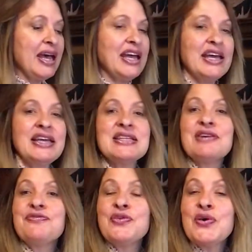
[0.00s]
And
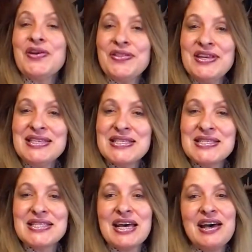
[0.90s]
for
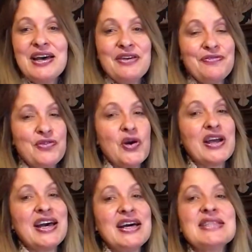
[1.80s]
this
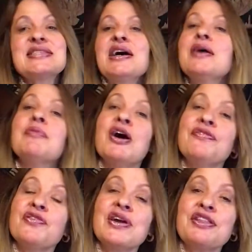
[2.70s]
forecast, I'm
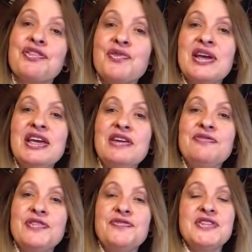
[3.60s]
offering
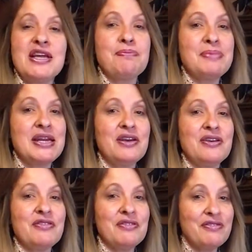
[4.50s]
3 15-minute
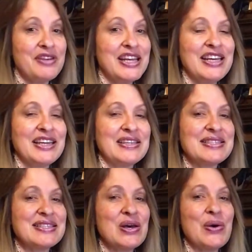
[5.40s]

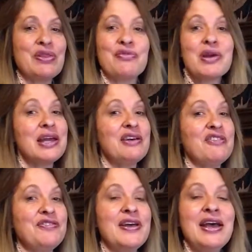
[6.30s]
readings. So 3
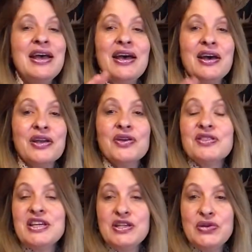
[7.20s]
of
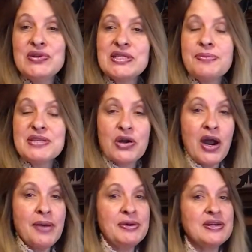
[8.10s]
the new
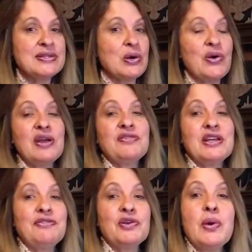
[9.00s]
subscribers, or
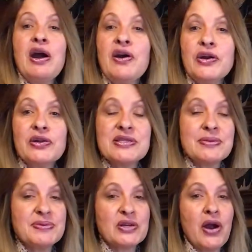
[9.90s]
even if you are an old
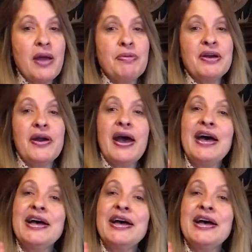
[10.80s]
subscriber,